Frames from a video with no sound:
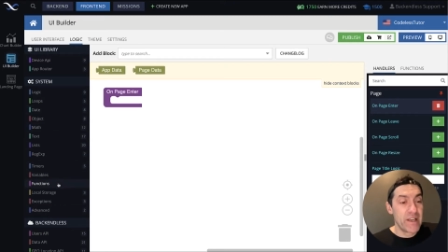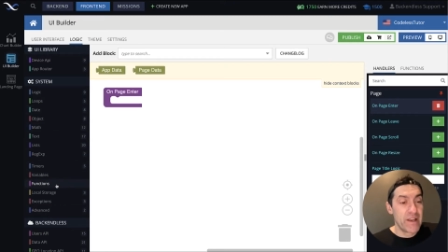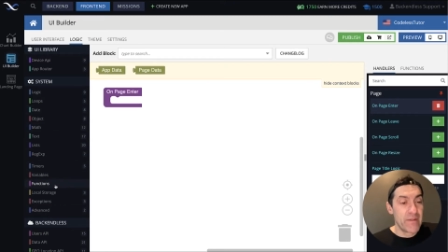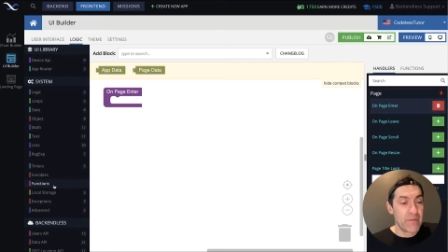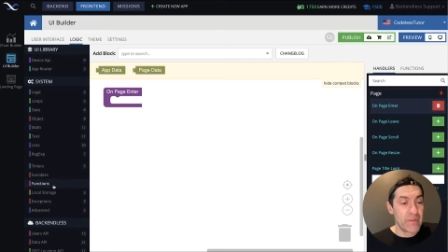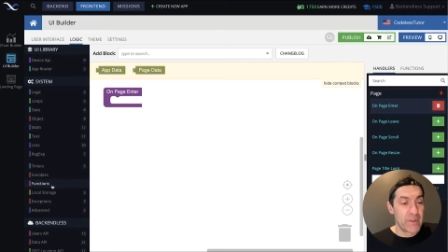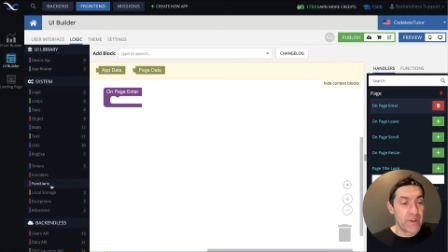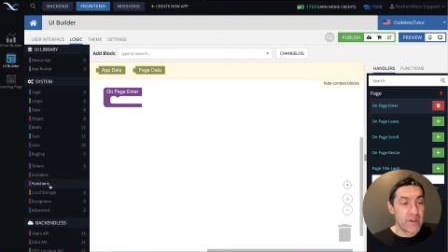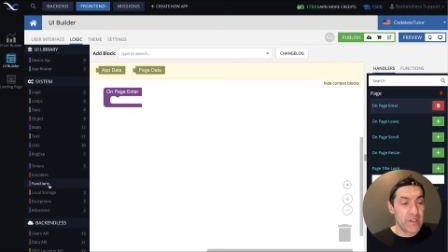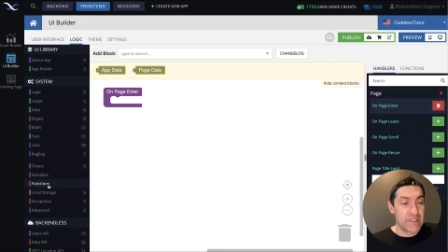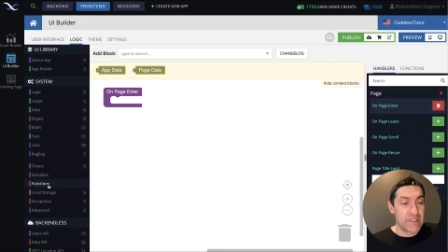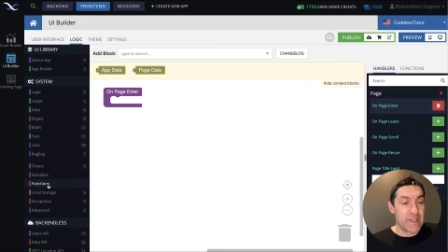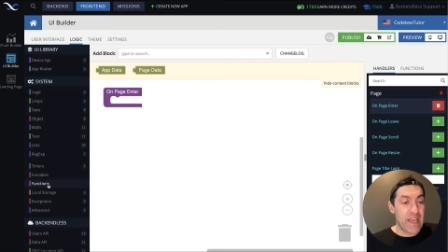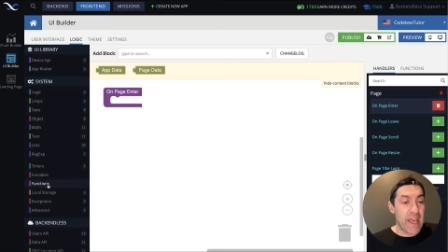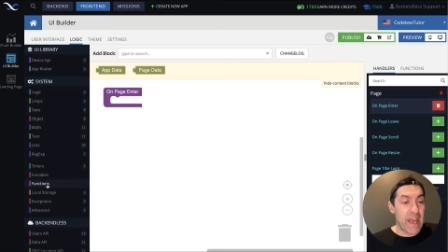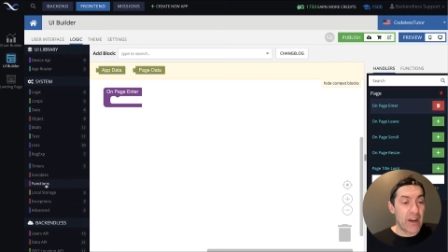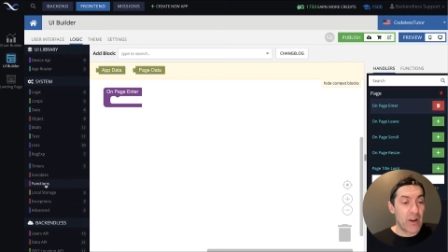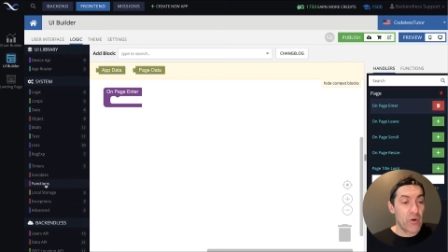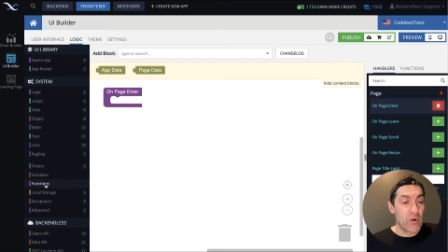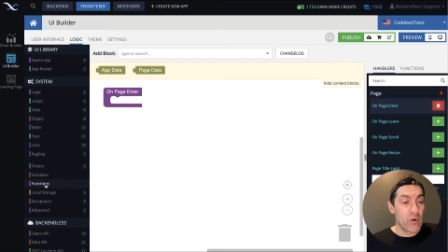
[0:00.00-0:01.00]
There is a
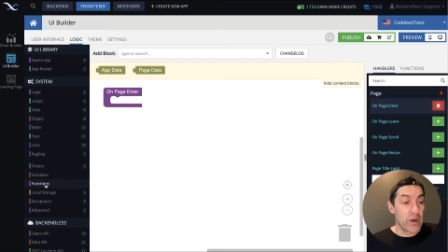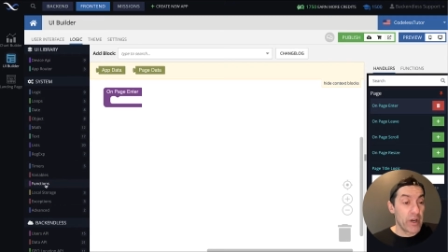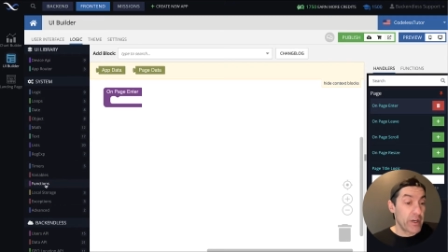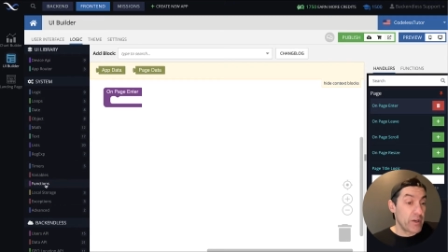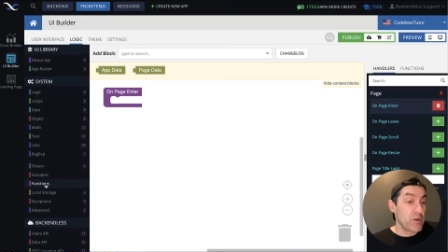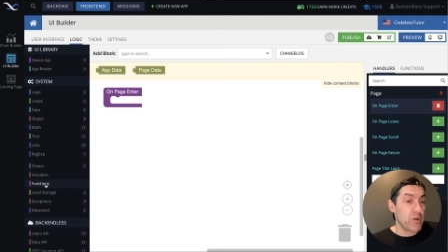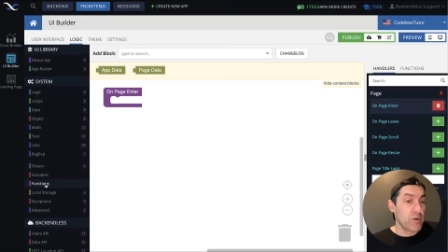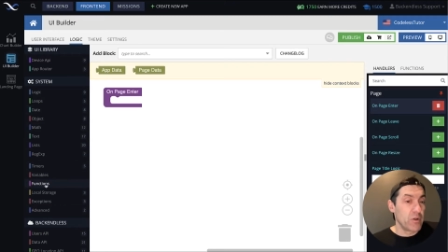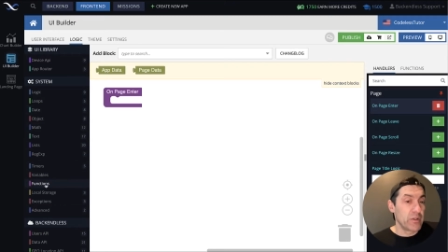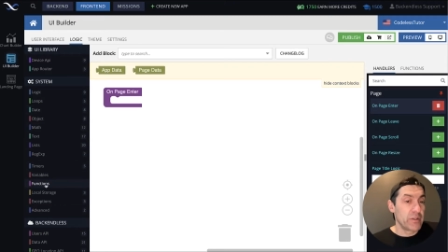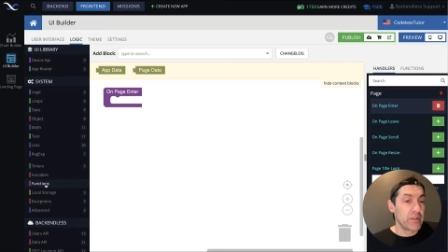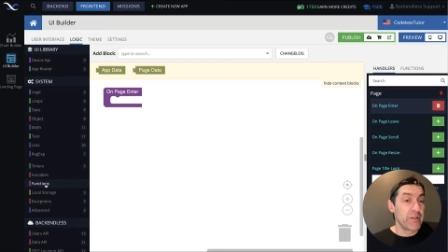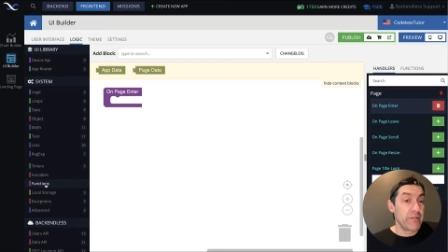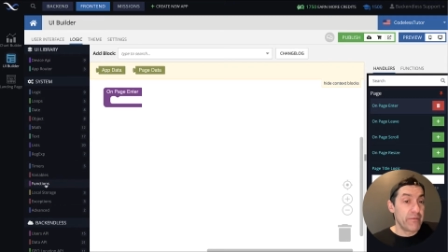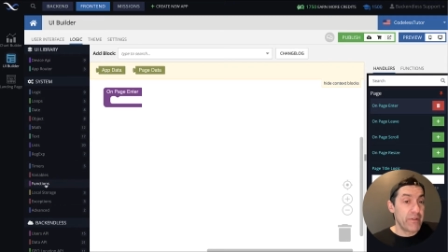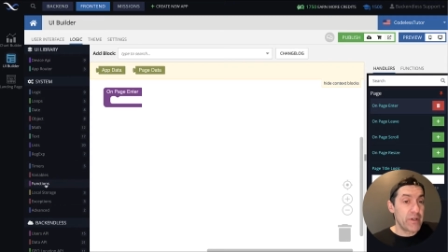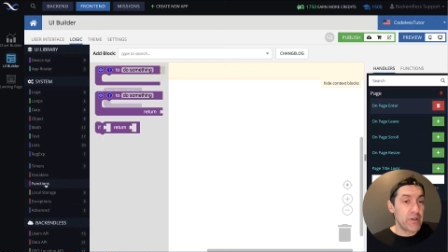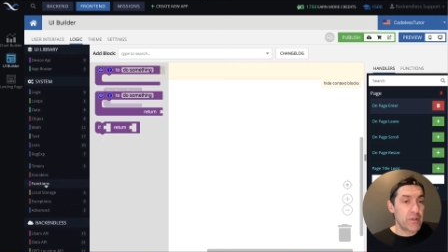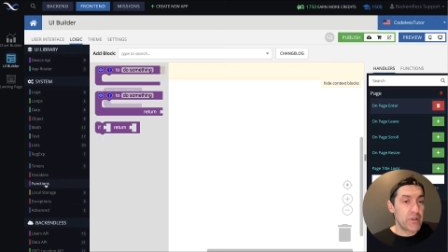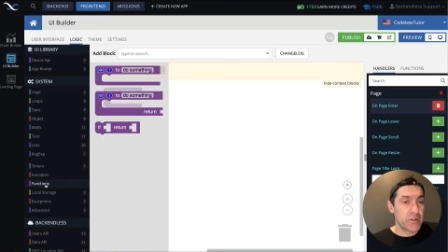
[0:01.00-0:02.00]
category called
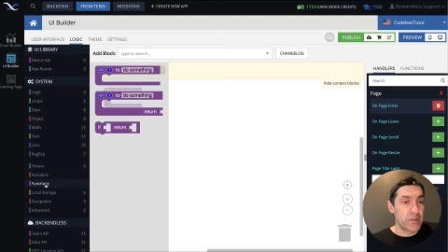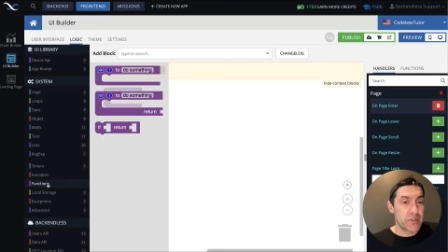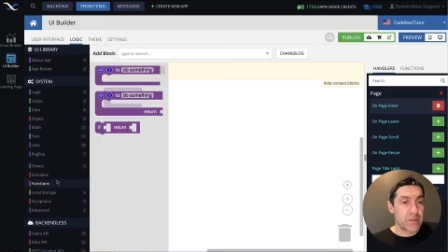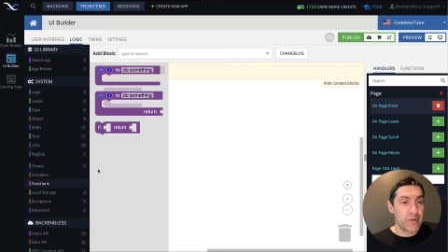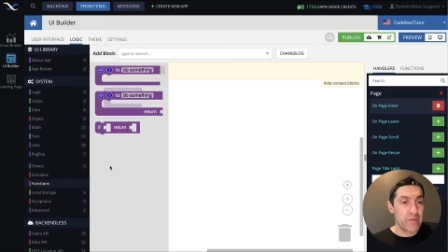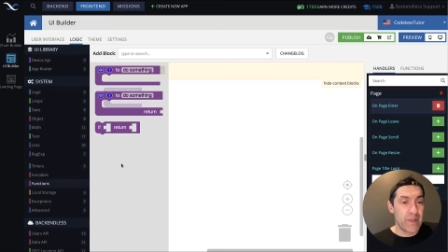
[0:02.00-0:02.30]
functions.